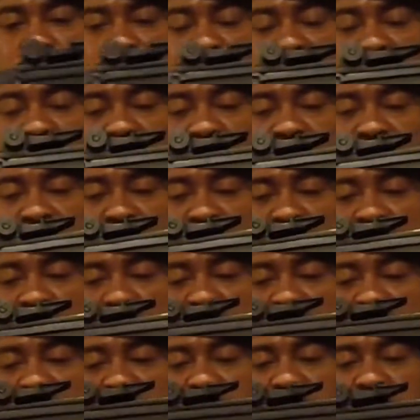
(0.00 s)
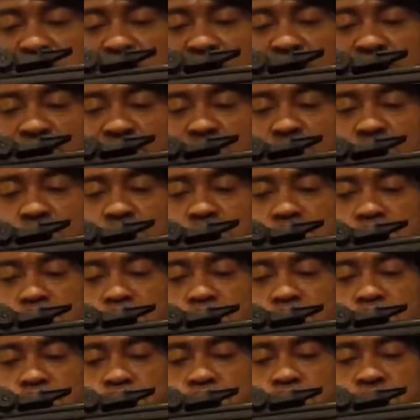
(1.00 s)
your safety is engaged, you can't
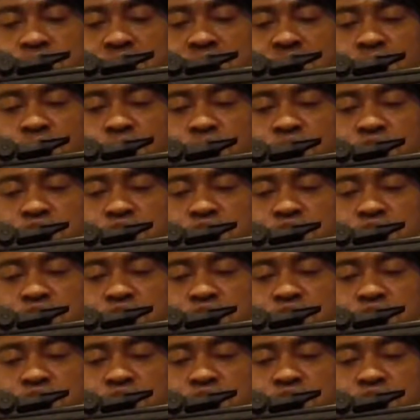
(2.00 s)
pull